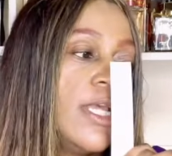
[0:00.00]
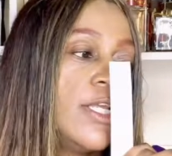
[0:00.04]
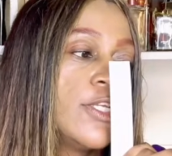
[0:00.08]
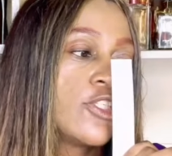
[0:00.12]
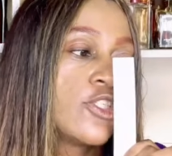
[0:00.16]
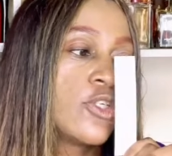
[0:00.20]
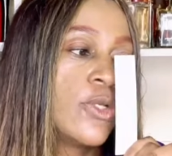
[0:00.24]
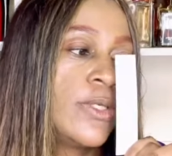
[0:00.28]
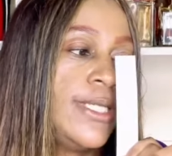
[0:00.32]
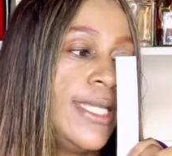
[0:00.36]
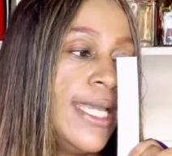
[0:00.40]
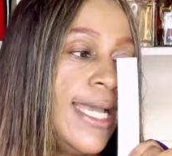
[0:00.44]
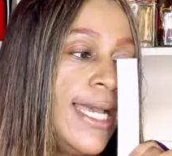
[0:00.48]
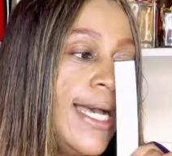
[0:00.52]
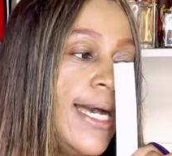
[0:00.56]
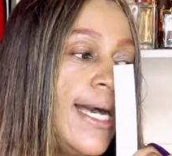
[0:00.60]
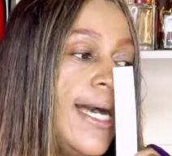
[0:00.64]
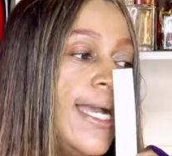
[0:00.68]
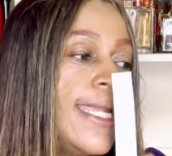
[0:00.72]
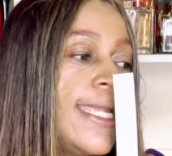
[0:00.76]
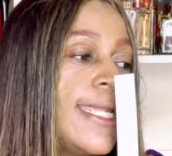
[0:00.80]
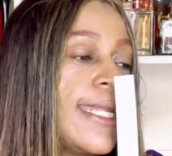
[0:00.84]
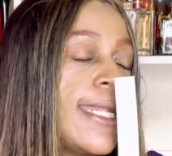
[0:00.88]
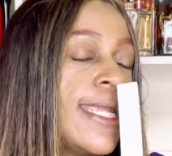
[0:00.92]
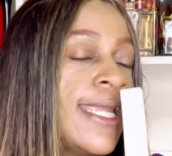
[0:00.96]
So
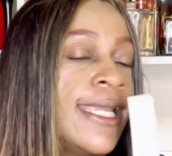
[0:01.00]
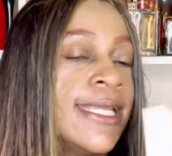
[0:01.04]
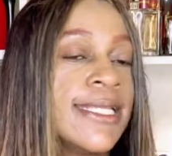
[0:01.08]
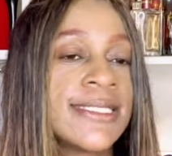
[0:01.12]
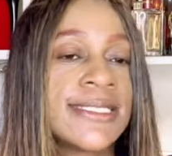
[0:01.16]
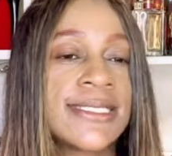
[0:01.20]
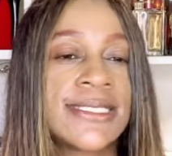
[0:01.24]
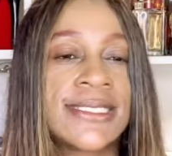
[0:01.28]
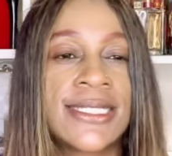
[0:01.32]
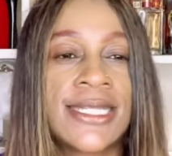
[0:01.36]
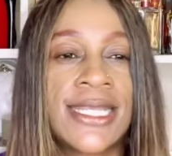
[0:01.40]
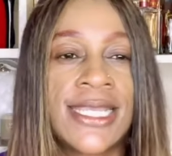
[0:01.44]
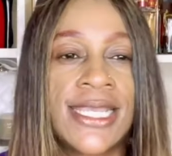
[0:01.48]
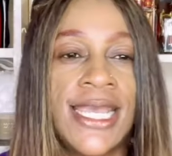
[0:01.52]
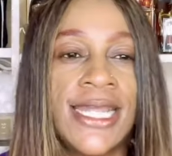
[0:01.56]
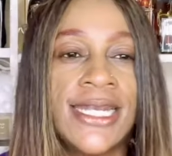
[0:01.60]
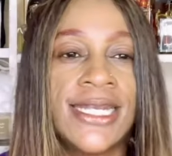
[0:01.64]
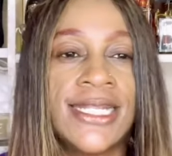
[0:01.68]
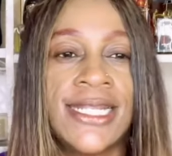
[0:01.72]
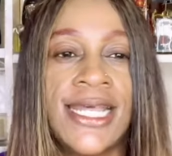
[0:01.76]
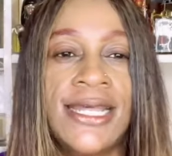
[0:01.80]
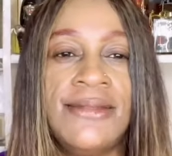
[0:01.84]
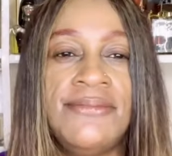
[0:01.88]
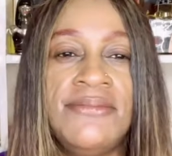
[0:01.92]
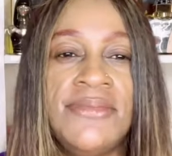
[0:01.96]
yeah, it is
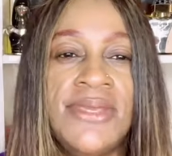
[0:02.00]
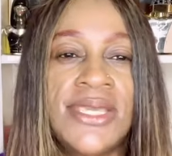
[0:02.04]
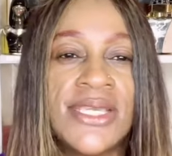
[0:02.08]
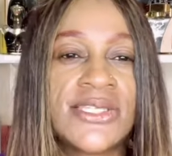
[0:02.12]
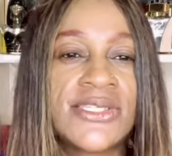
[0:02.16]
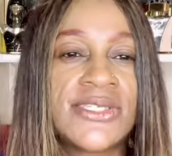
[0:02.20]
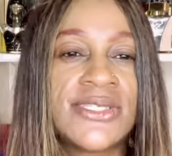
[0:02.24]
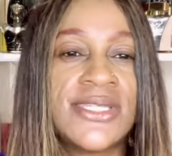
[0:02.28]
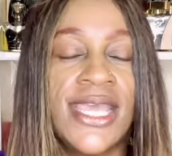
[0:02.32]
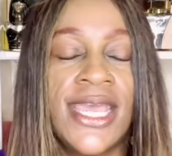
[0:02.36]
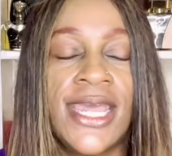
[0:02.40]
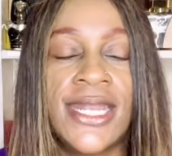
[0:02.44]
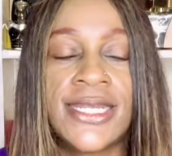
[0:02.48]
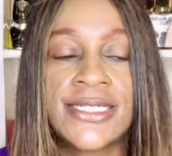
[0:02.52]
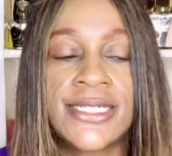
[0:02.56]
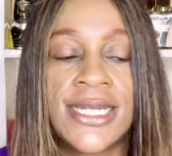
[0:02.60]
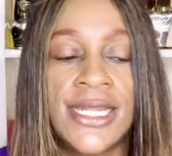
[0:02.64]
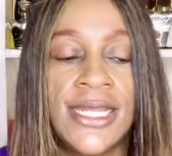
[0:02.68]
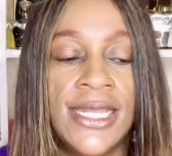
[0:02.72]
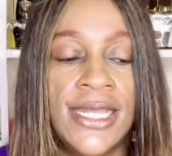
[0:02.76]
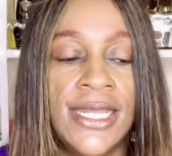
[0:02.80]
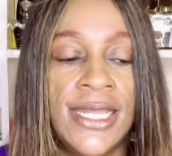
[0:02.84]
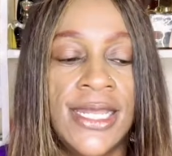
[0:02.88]
kind of that mix that